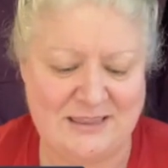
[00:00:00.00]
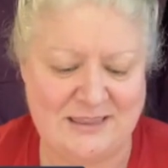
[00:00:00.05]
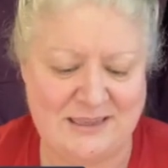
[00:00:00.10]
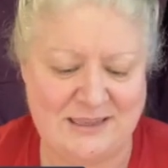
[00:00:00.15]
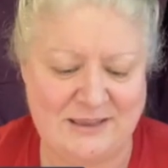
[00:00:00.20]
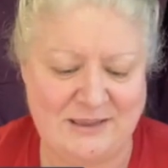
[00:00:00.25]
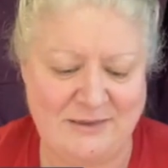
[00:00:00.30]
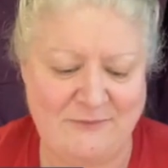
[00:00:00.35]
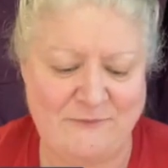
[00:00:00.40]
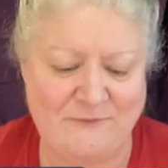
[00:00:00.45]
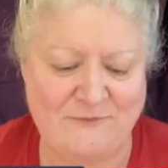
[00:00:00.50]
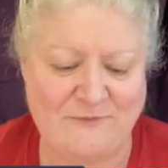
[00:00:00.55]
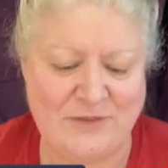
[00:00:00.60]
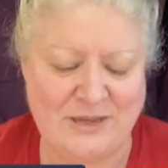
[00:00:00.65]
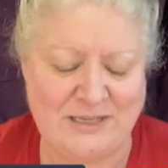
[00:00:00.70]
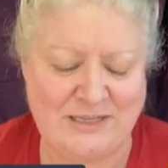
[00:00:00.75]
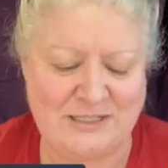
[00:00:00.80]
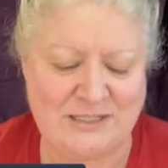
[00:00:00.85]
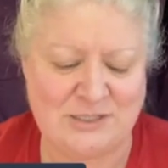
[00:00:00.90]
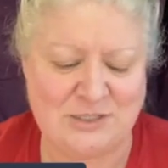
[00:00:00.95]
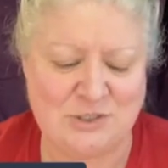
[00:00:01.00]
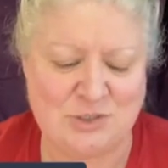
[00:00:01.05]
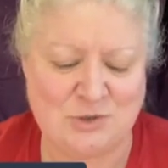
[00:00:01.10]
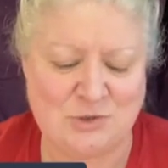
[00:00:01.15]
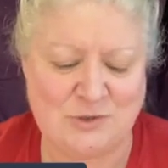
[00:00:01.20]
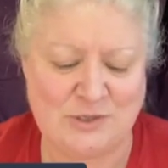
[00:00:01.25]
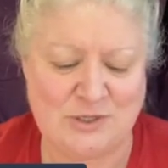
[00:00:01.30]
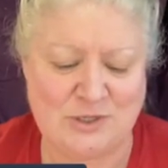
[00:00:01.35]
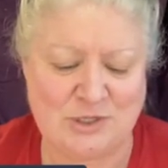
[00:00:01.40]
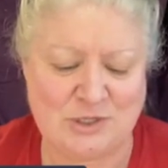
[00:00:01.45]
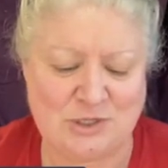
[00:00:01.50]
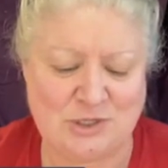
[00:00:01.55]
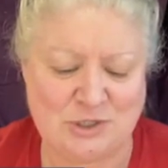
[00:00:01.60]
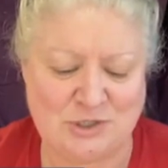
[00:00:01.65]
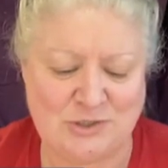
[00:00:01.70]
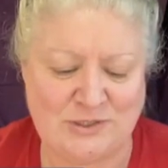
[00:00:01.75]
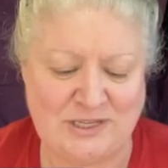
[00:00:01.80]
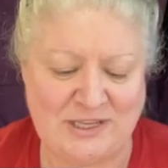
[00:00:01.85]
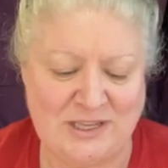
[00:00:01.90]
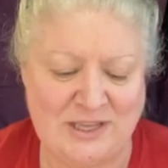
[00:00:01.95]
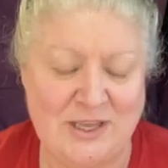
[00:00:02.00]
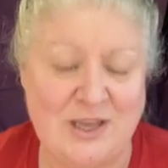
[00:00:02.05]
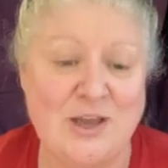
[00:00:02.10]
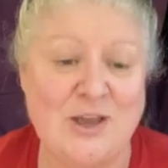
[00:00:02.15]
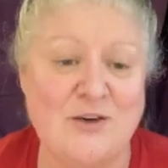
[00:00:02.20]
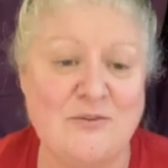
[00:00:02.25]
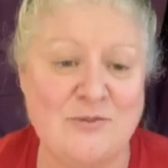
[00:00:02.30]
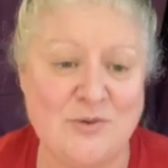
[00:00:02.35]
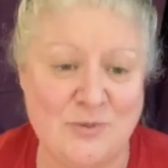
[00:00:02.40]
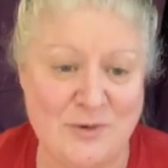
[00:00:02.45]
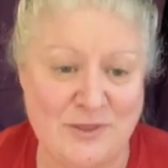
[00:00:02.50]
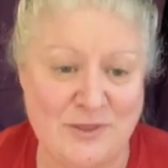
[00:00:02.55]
the finding joy in the journey for